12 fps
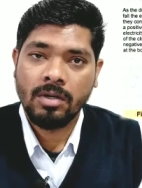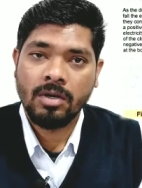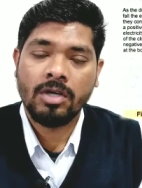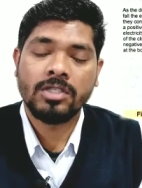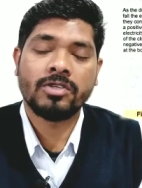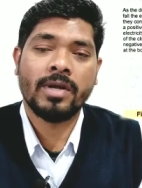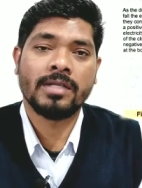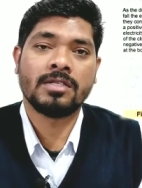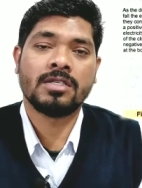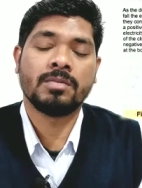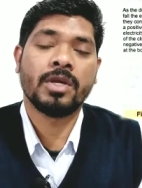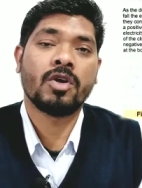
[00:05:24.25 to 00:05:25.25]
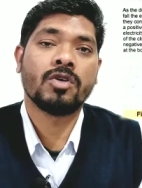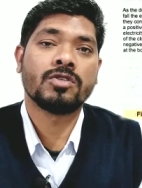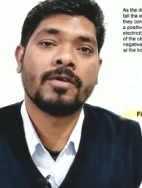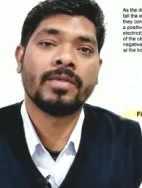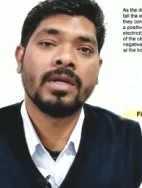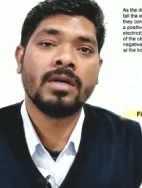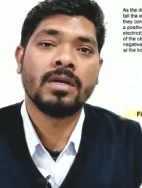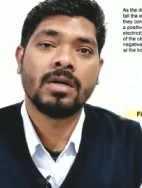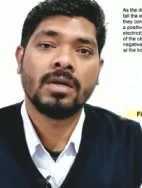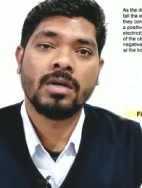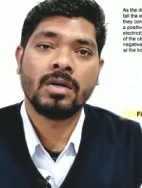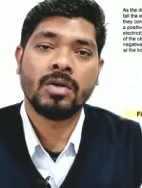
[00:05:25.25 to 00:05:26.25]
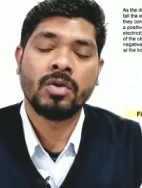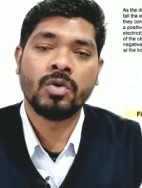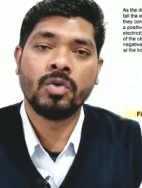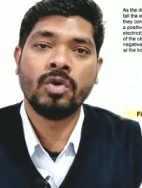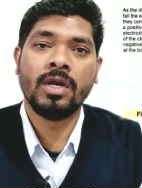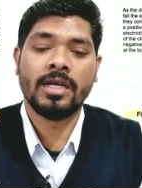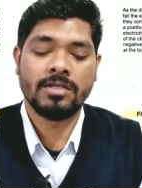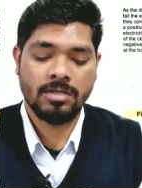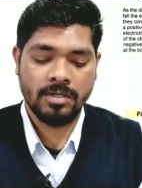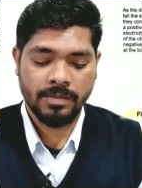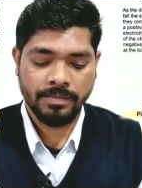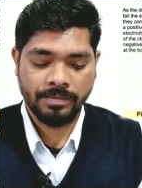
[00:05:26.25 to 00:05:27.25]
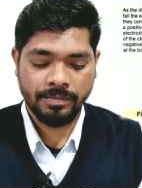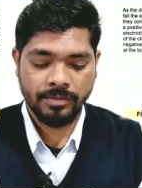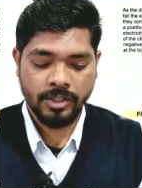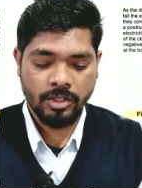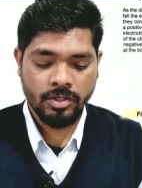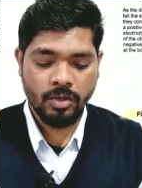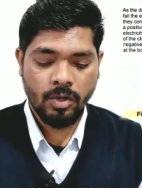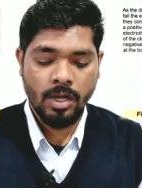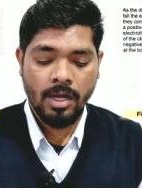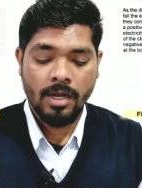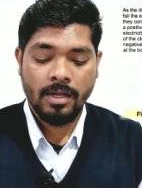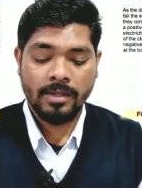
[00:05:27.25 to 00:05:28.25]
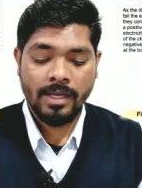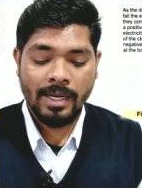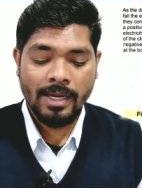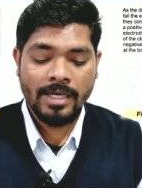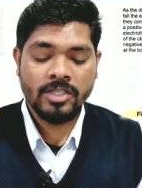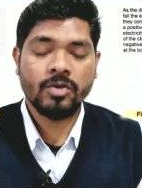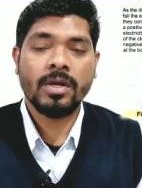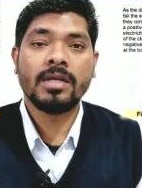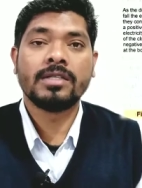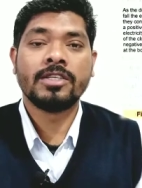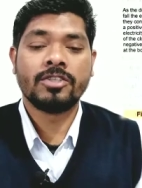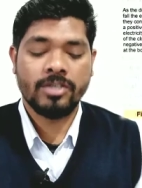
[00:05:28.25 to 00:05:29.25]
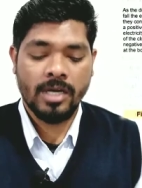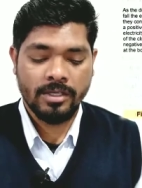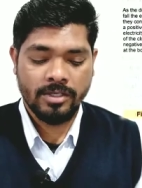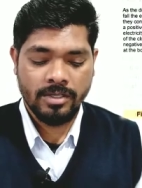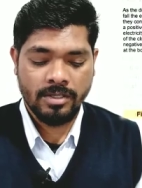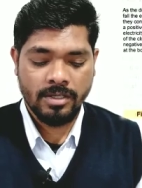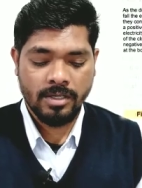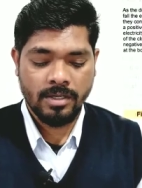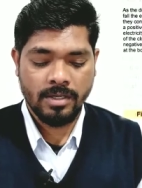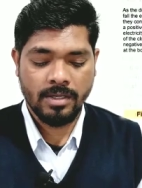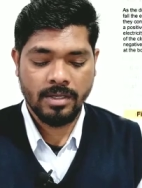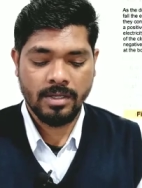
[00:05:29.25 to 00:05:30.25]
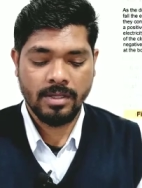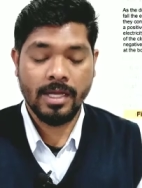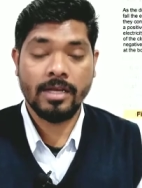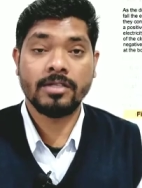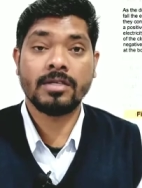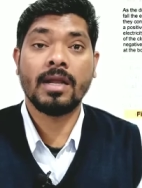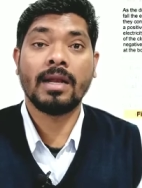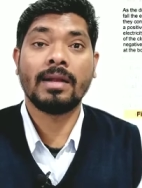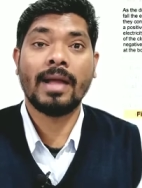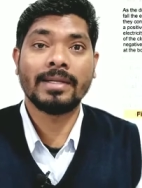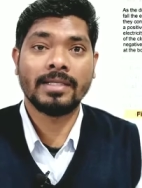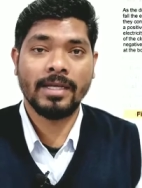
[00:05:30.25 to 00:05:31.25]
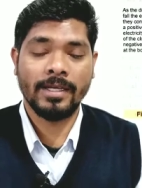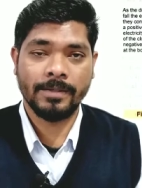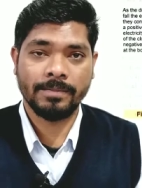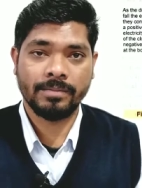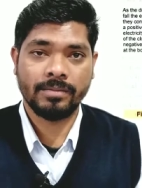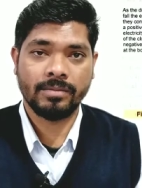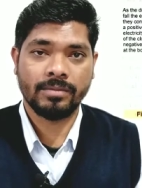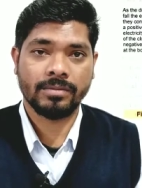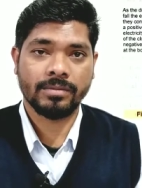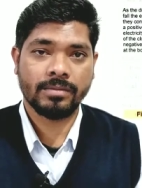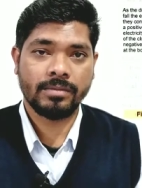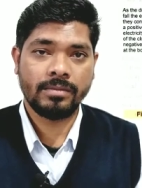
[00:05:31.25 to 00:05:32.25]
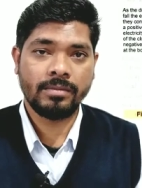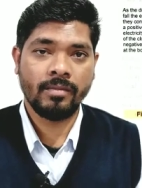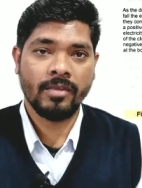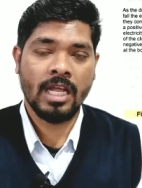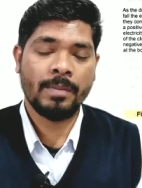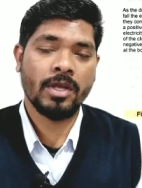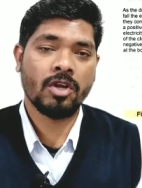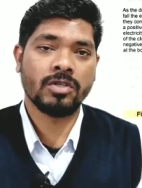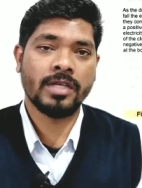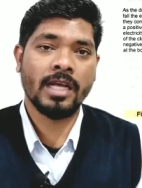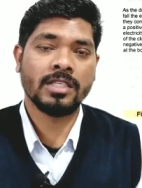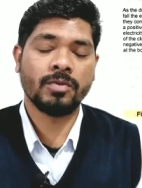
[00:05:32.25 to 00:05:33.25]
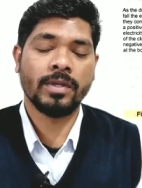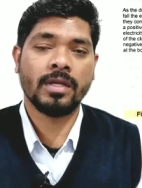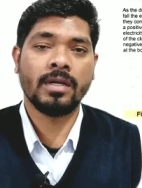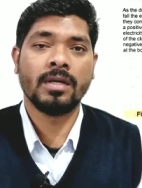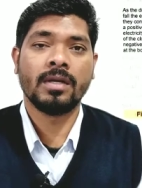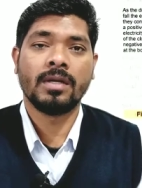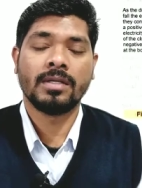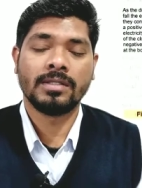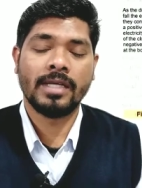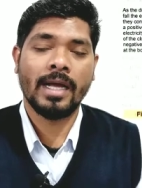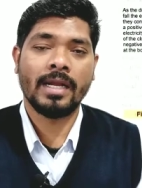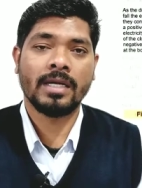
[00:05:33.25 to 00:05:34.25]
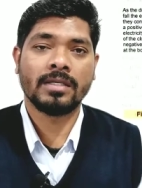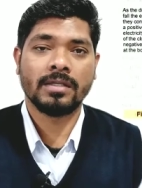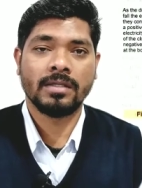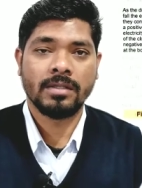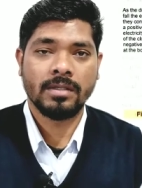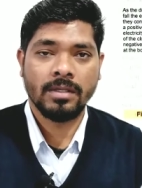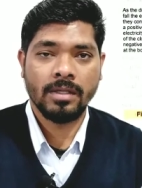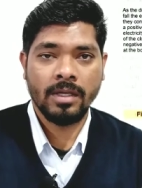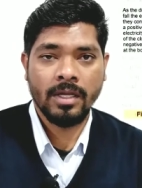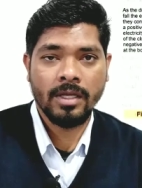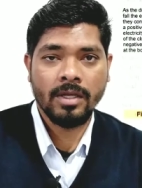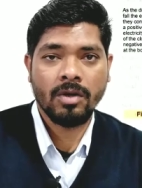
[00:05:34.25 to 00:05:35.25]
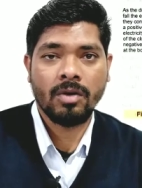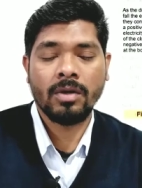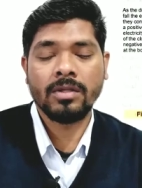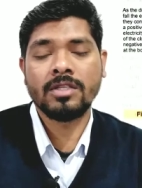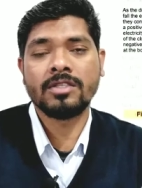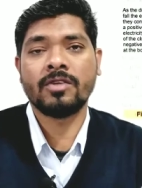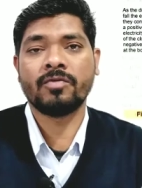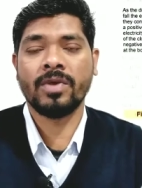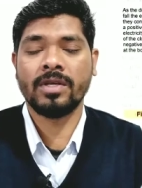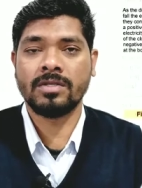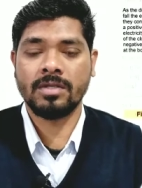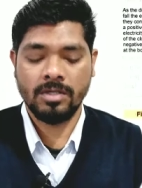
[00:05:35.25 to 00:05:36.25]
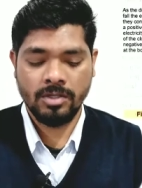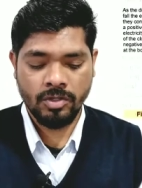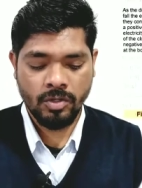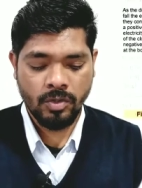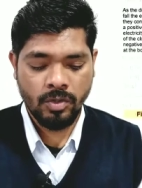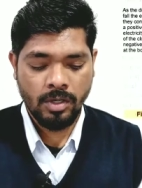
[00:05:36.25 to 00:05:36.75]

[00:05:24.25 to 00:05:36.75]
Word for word: contracts because of the coolness. So, the electrical discharges, that is lightning, come in contact with the directly on the surface. So,